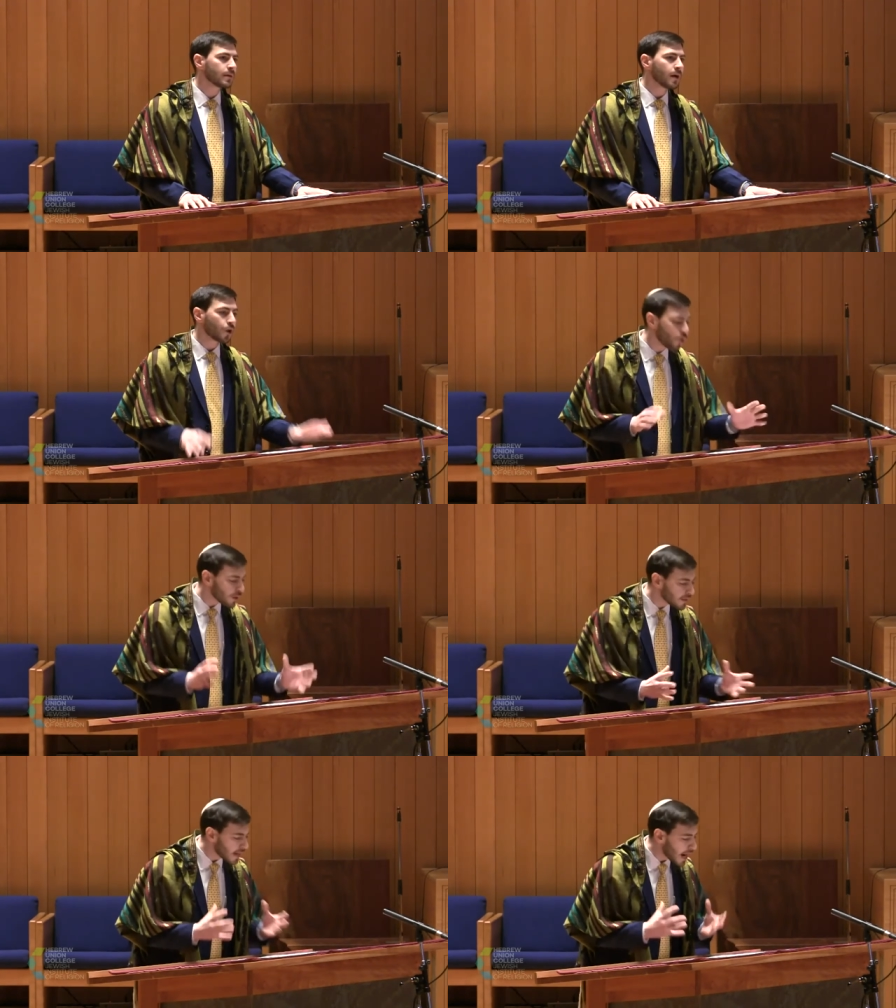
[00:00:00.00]

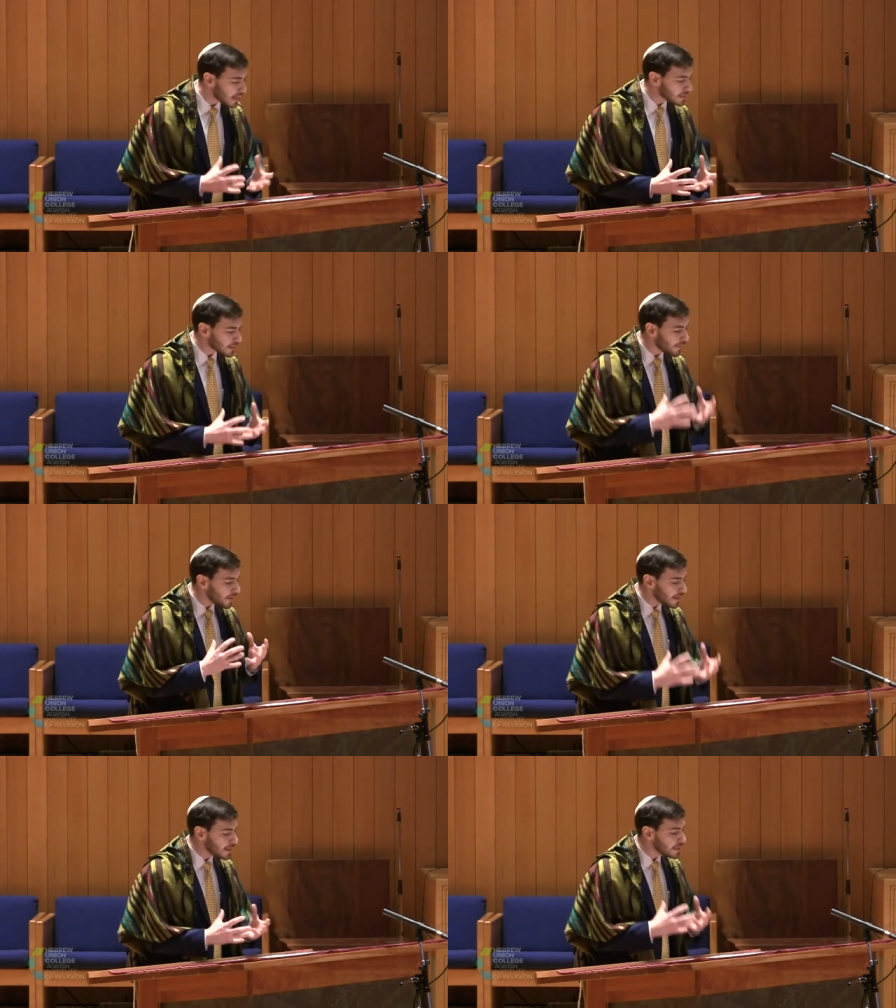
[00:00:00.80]
According to Einstein, the
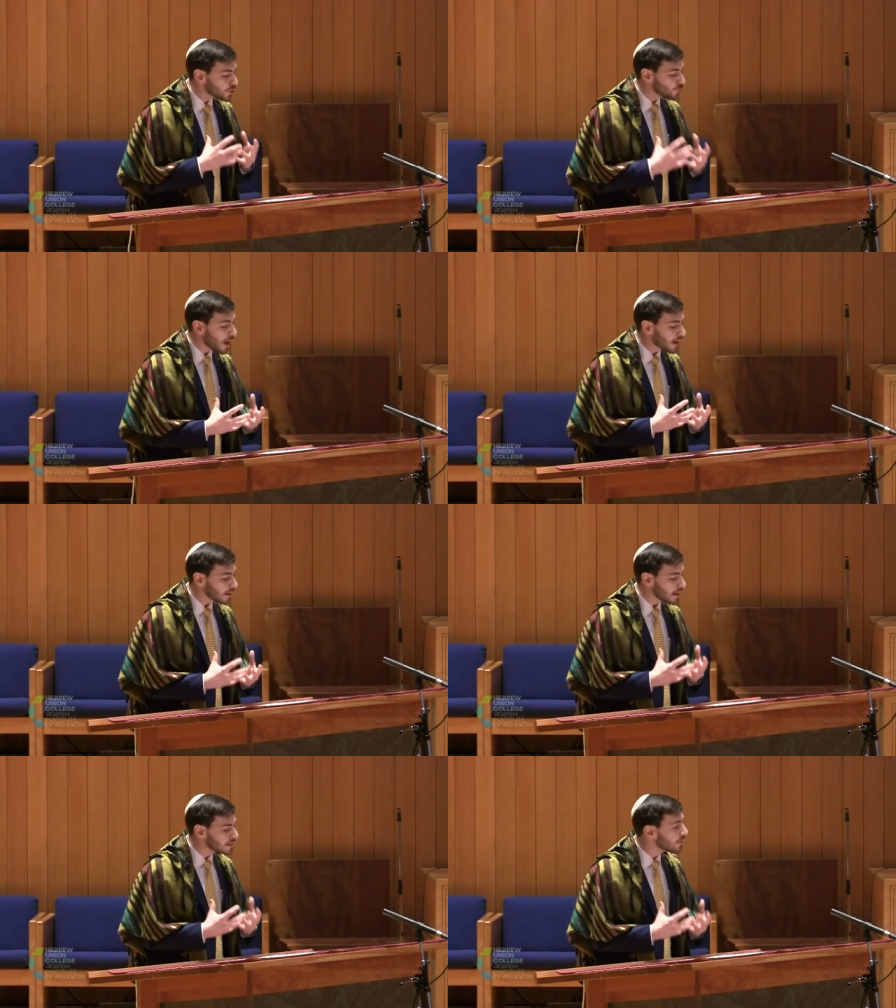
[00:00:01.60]
key to
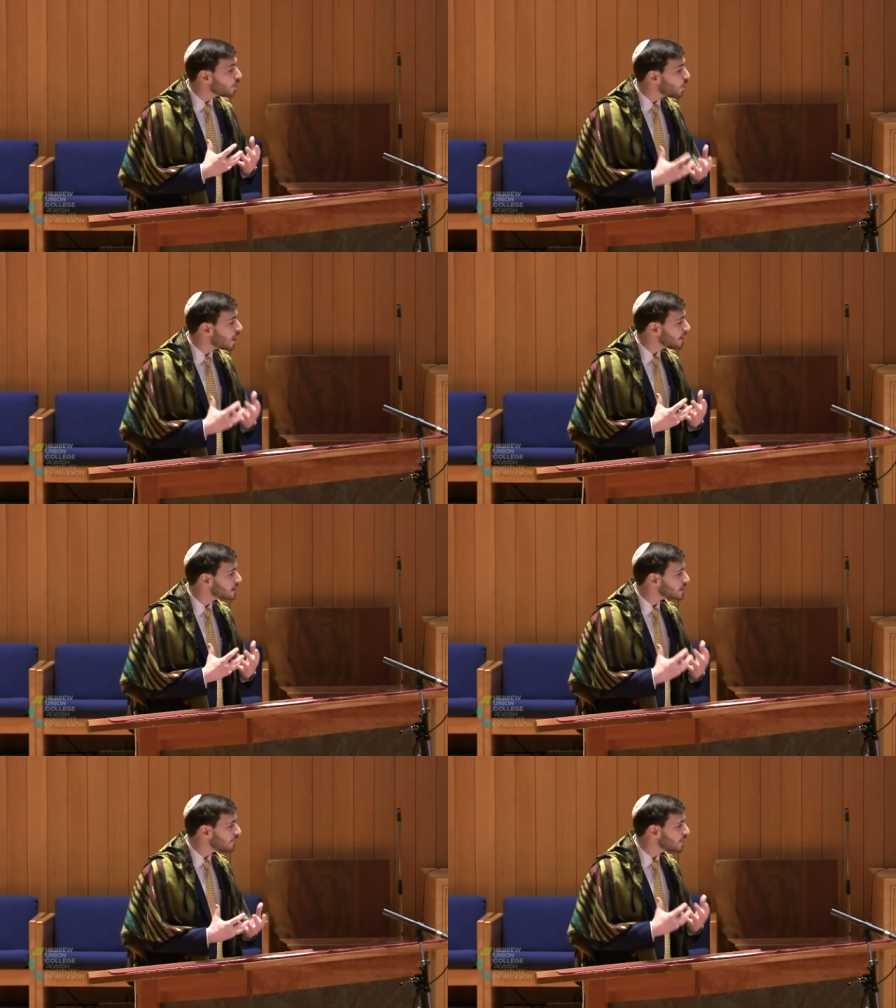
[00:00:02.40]
recognizing the
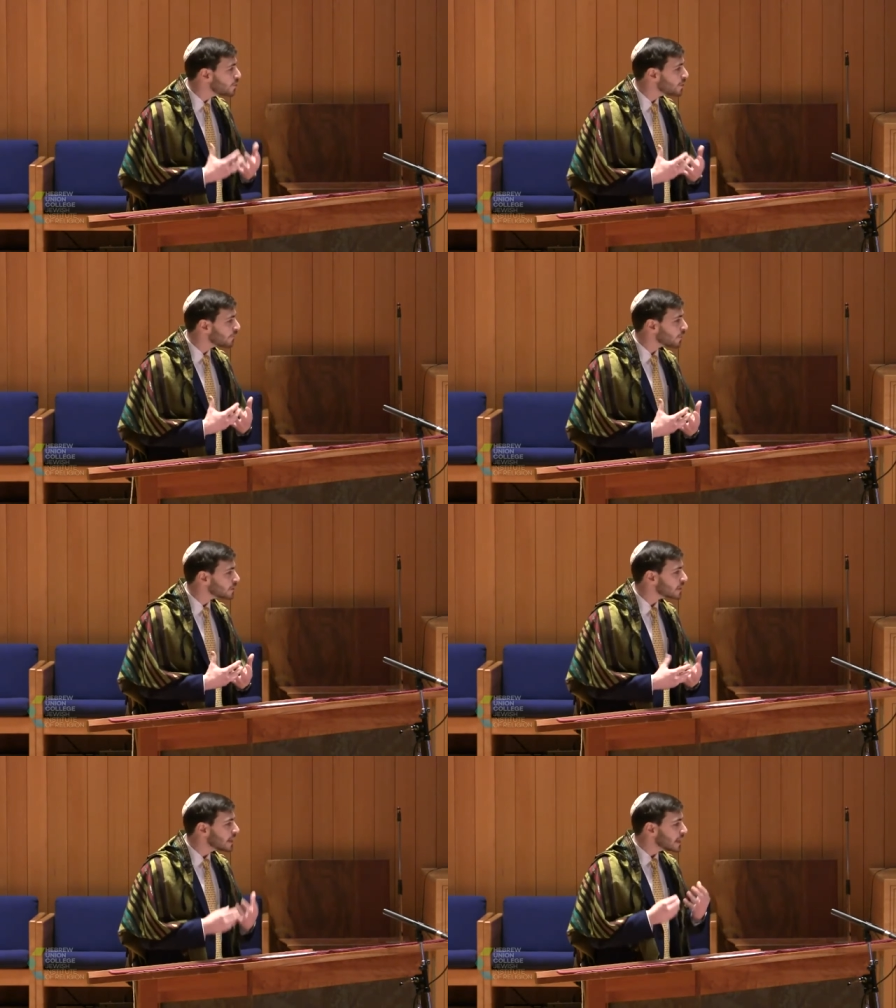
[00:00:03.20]
oneness of the universe